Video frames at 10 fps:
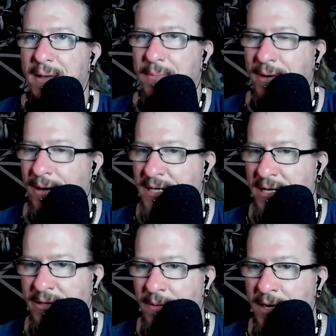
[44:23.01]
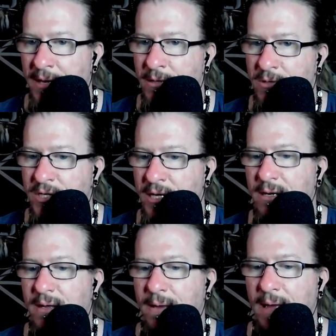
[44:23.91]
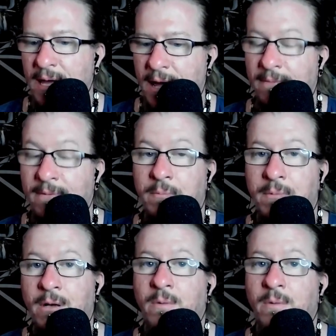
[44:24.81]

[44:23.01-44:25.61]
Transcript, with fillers: But I'm telling you, man, you sit and have a meal